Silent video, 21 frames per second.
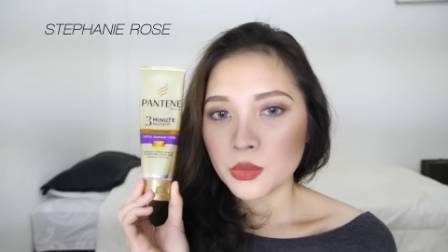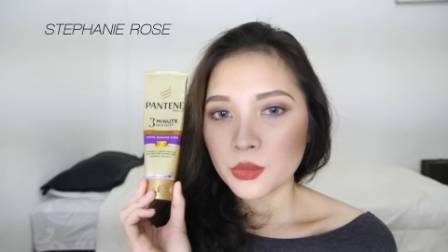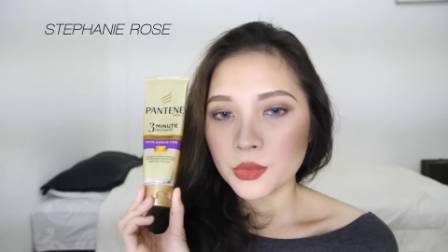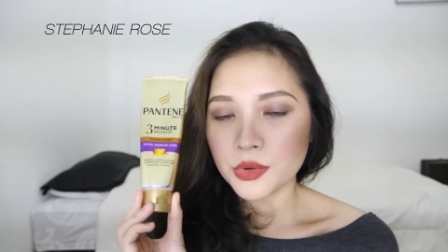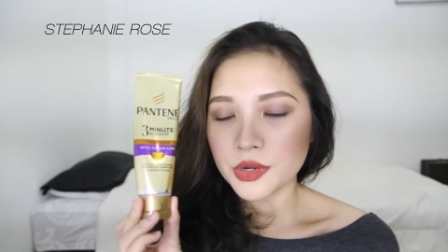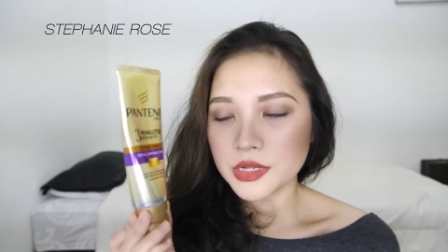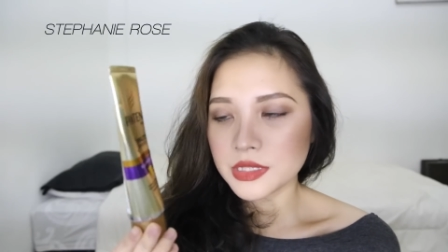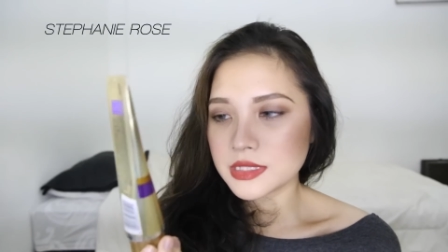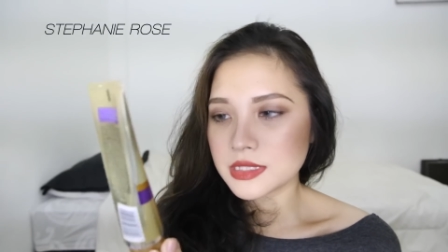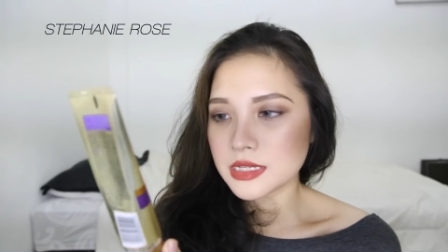
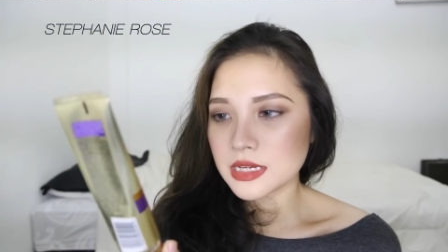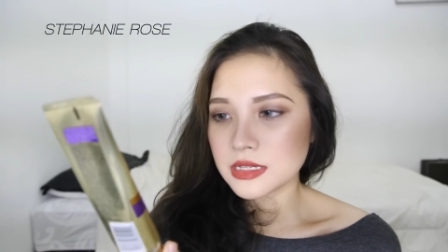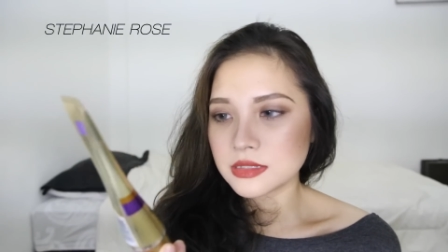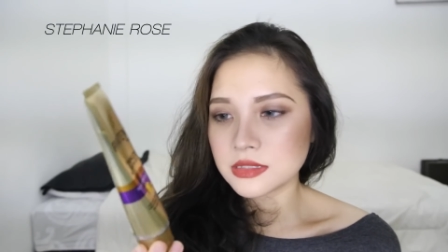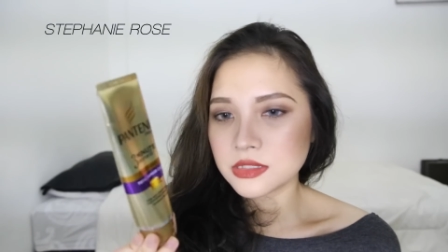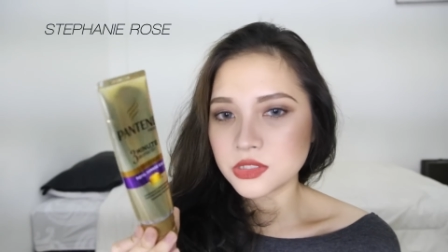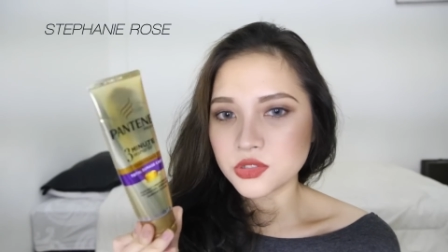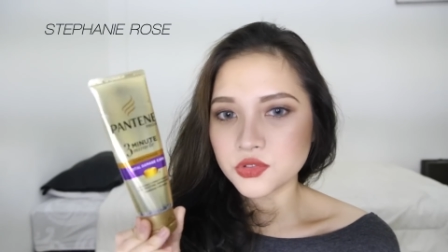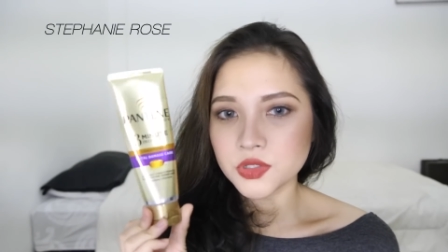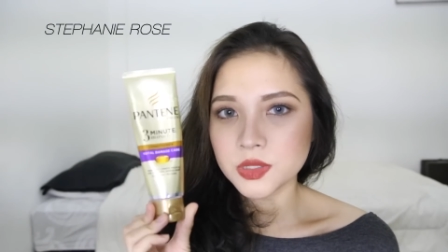what it
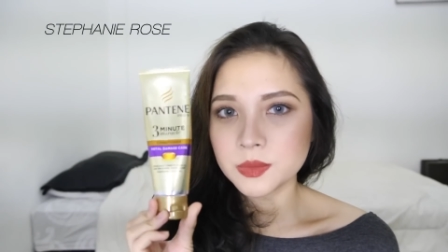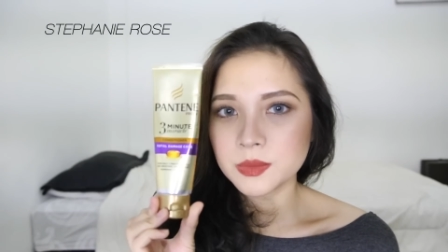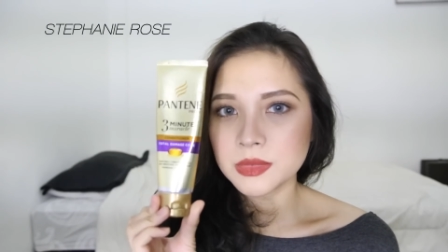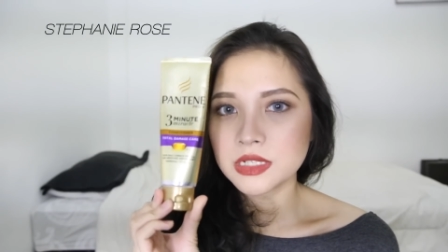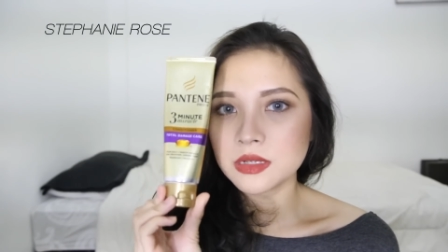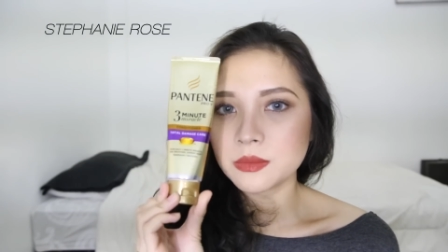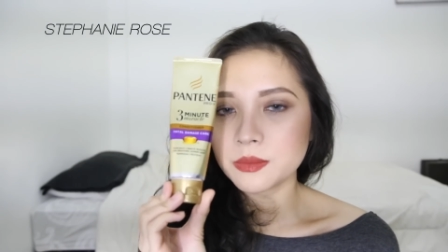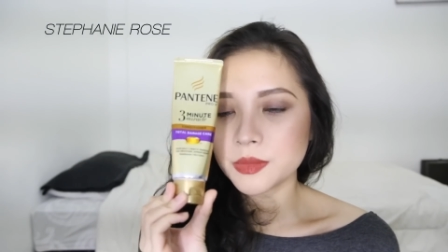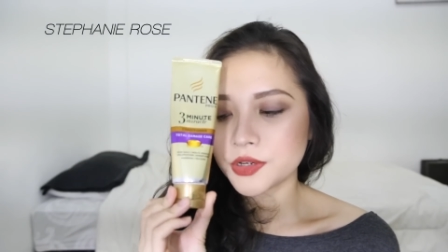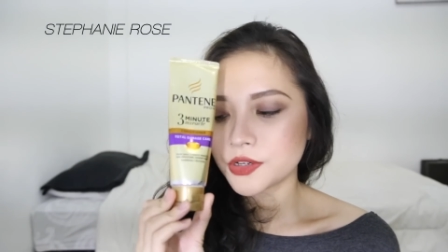says three
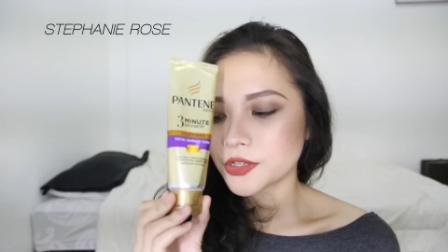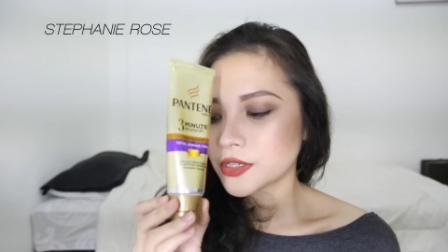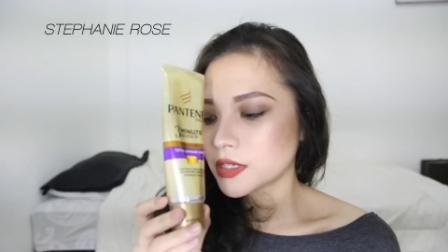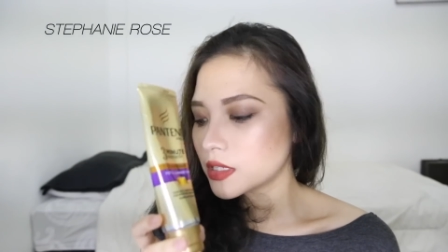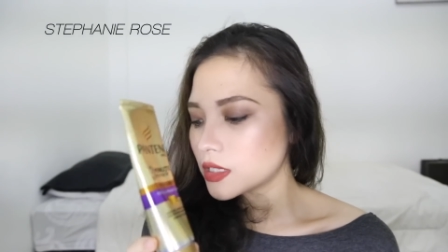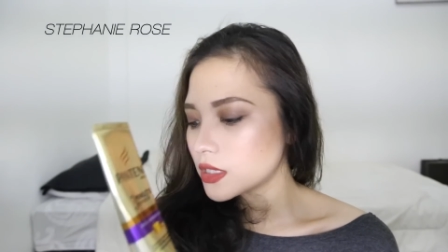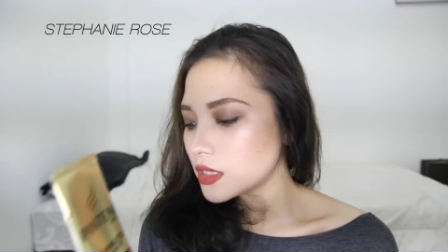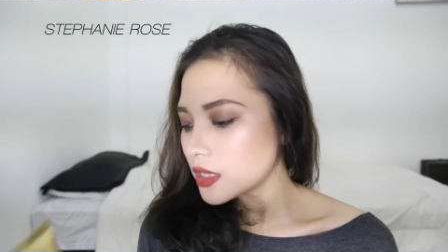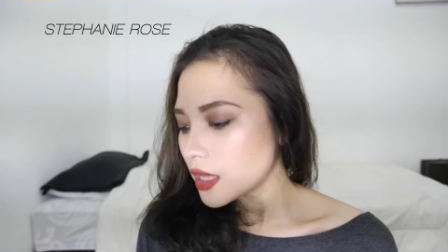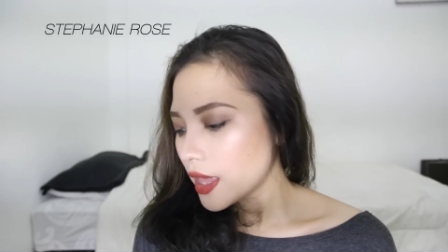minute
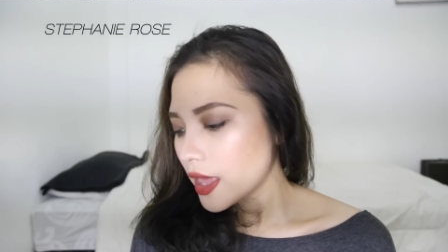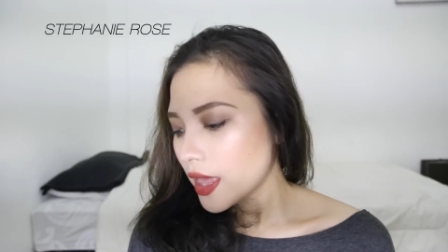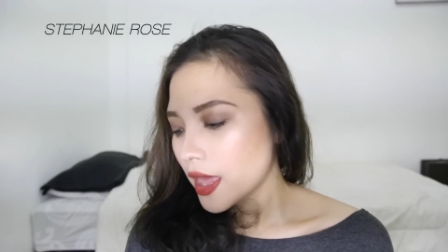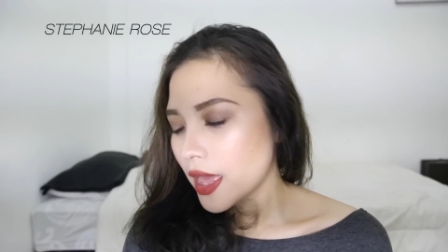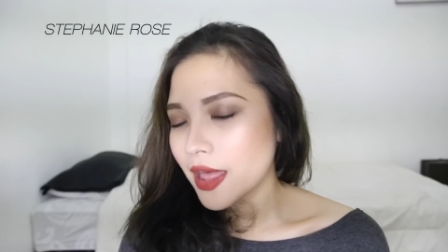miracle